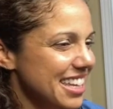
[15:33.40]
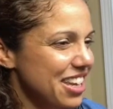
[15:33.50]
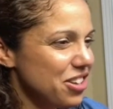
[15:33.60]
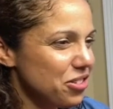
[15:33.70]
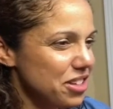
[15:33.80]
Can
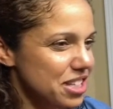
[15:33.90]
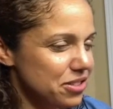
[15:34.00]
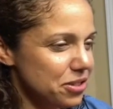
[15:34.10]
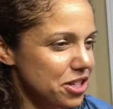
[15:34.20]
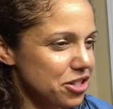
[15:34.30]
you read this
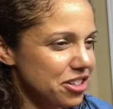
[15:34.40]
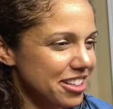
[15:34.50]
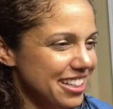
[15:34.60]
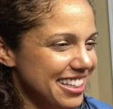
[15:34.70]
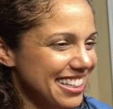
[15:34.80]
for DJ?
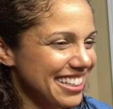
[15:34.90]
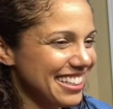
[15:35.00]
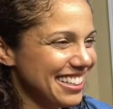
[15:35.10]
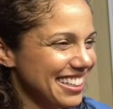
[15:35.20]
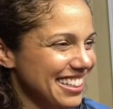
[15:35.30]

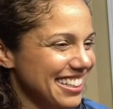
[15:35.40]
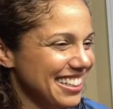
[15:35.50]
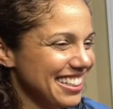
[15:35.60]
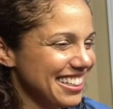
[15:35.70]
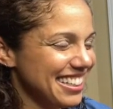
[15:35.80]

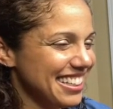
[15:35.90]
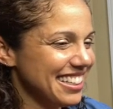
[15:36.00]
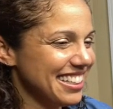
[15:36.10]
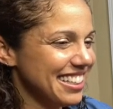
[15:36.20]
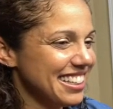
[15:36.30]
I bought
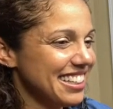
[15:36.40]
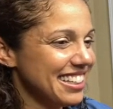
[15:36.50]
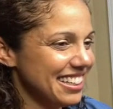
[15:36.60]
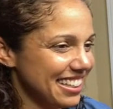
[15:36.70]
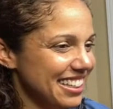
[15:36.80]
a lot of
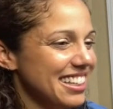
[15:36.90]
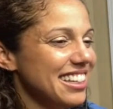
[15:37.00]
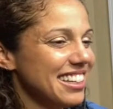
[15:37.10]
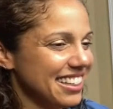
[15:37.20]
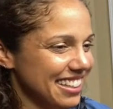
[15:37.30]
tuna
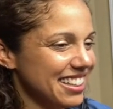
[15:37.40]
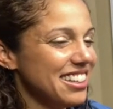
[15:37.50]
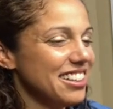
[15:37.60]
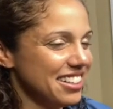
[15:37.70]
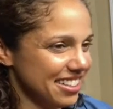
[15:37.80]
from the
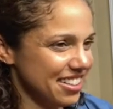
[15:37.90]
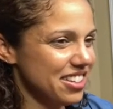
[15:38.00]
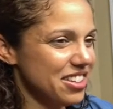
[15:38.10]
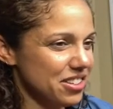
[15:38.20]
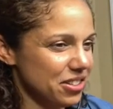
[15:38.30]
grocery
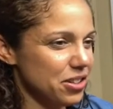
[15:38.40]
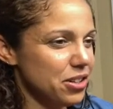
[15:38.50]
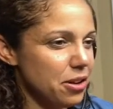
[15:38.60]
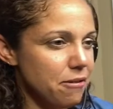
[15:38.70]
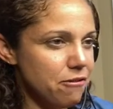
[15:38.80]
store
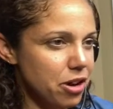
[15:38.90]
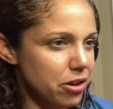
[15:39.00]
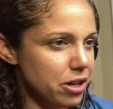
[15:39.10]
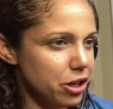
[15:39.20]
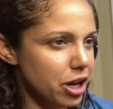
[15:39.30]
today.
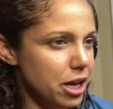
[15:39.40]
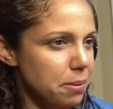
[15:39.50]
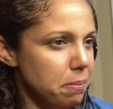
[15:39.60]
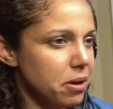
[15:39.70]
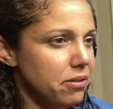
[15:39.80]
Very
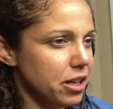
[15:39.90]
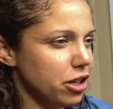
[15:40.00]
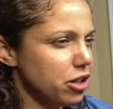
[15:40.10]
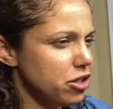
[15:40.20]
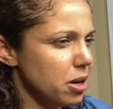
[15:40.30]
good.
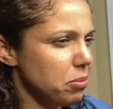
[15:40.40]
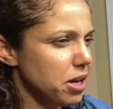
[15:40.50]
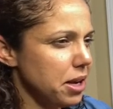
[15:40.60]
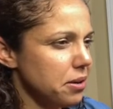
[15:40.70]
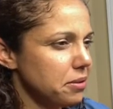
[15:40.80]
Perfect. Good job
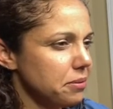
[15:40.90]
reading.